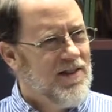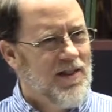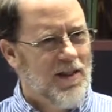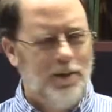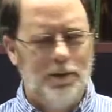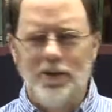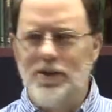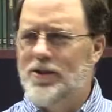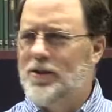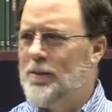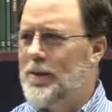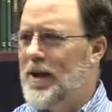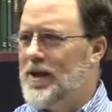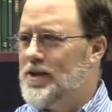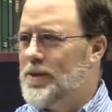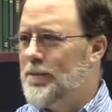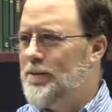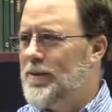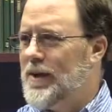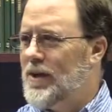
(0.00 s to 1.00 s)
I mean, you can
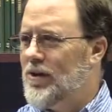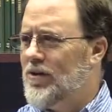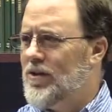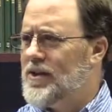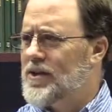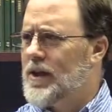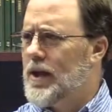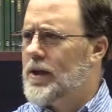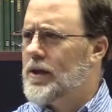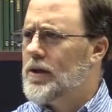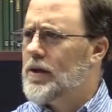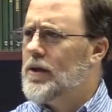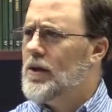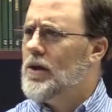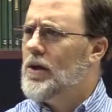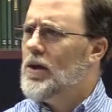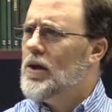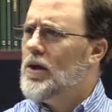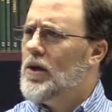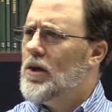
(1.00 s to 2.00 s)
imagine Peter, he's like,
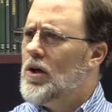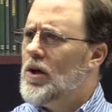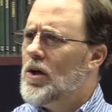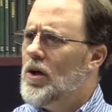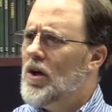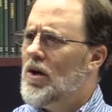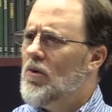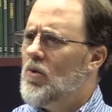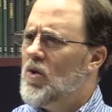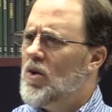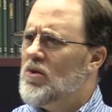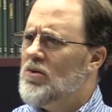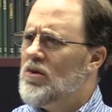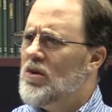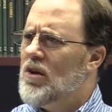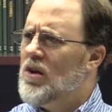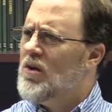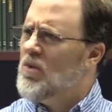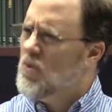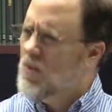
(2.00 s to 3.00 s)

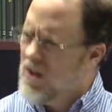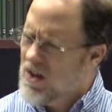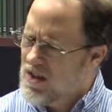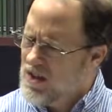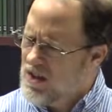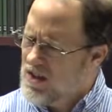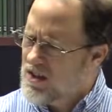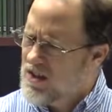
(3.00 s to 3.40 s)
What?